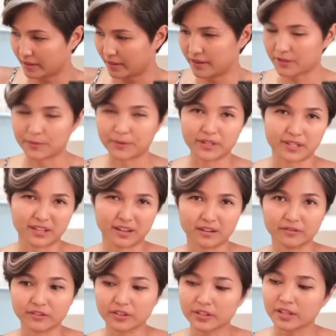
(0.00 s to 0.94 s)
this one is
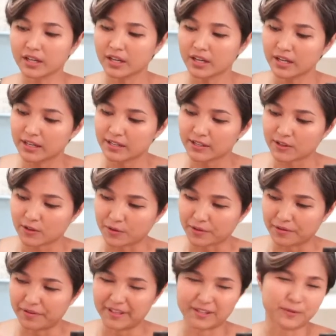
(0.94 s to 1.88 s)
covered,
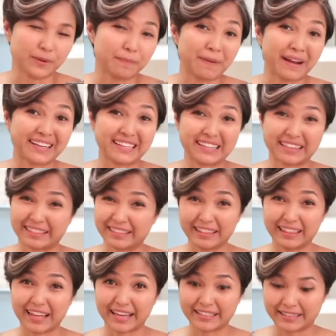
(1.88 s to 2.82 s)
so this one might hit
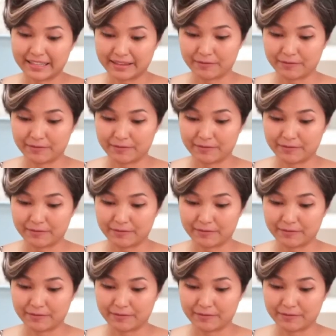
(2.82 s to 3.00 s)
the light,